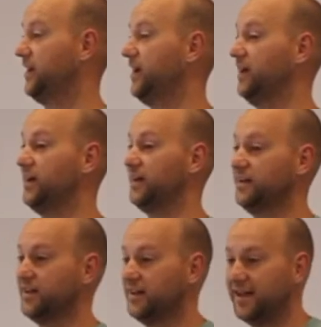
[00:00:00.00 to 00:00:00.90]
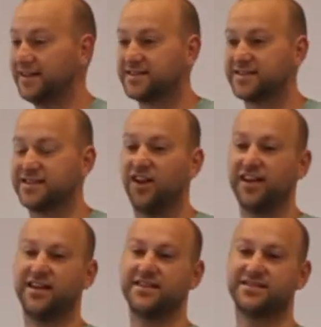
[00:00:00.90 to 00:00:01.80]
Uh, it's
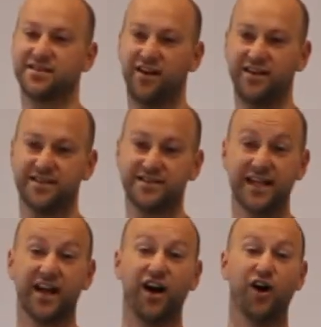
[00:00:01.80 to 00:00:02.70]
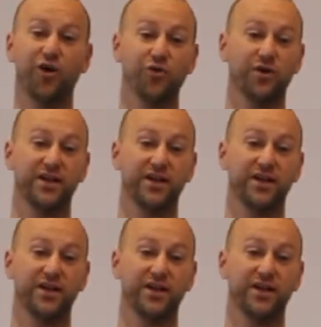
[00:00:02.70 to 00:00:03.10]
like he's decided to dig a hole,